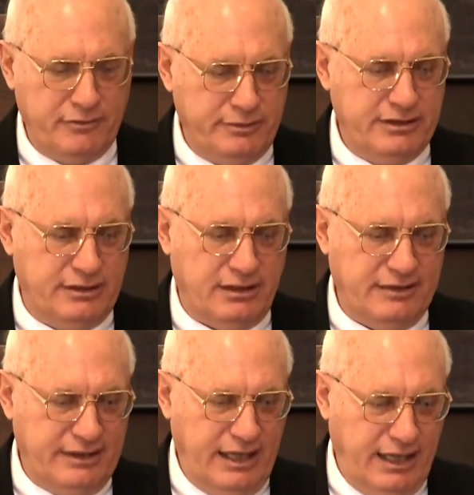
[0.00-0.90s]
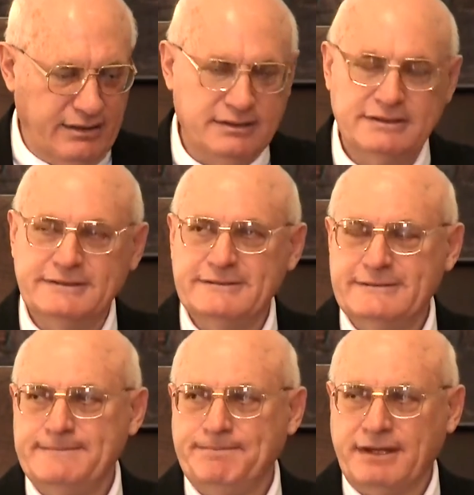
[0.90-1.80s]
word like that,
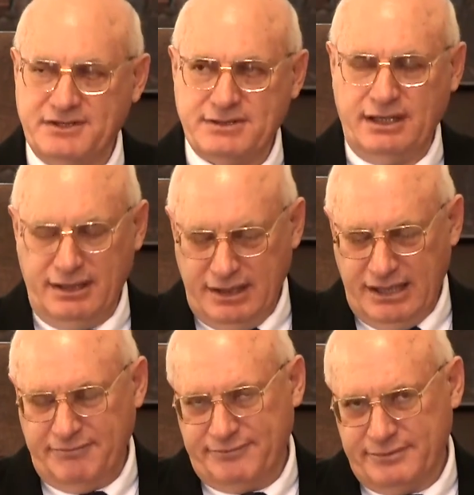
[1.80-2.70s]
it's going to have